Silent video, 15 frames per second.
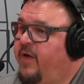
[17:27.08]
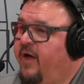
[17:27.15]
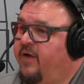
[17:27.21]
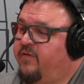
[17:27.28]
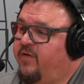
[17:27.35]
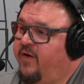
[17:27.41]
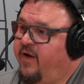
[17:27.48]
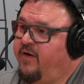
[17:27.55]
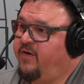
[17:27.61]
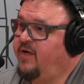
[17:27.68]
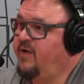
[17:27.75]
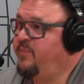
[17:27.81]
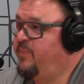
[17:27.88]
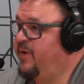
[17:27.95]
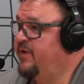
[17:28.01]
Yeah, it's an
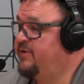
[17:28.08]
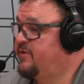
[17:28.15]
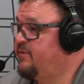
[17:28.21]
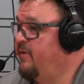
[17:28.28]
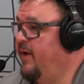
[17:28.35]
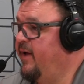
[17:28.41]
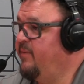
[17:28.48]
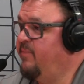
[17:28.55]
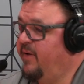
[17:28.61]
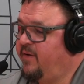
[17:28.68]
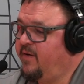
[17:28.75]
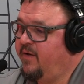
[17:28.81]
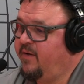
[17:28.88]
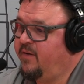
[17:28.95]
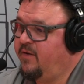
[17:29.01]
eighteen pitch thread, but
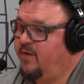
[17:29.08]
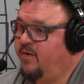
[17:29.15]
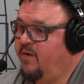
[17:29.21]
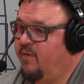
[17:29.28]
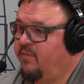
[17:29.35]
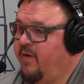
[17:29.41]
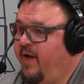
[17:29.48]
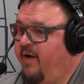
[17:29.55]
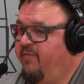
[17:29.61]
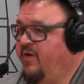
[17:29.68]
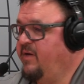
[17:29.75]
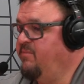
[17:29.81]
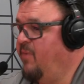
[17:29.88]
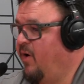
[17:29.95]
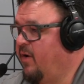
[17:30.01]
you don't have
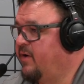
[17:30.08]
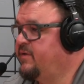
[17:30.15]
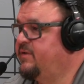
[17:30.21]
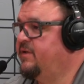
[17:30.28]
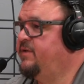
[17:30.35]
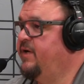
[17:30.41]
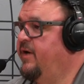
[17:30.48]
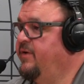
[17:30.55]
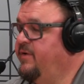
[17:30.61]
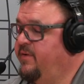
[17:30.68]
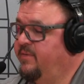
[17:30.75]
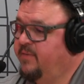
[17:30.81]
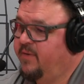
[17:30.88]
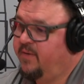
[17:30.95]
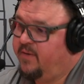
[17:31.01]
any marks to tell
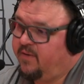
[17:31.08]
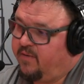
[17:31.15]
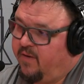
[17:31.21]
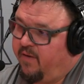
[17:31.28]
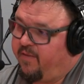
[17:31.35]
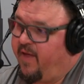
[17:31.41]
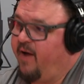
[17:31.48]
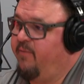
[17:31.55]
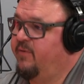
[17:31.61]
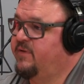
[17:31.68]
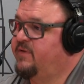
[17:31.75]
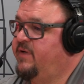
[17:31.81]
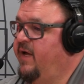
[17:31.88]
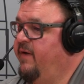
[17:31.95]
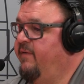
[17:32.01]
you that that
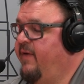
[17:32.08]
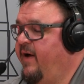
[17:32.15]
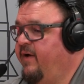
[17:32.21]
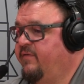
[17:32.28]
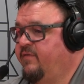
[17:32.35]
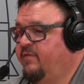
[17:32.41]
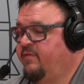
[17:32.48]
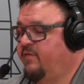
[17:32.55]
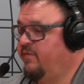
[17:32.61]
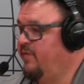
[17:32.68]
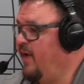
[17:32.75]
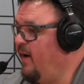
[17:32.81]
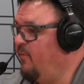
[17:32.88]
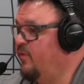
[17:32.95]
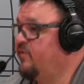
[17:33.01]
was ten thousandths or
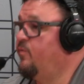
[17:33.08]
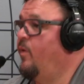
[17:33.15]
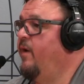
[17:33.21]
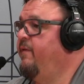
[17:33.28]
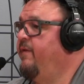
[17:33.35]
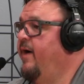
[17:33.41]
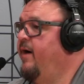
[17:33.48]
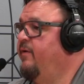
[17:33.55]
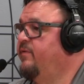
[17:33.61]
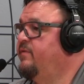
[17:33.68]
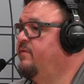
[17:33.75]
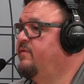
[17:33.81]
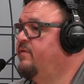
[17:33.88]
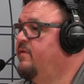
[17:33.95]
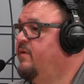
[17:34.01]
that was one
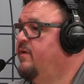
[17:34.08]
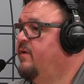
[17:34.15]
thousandths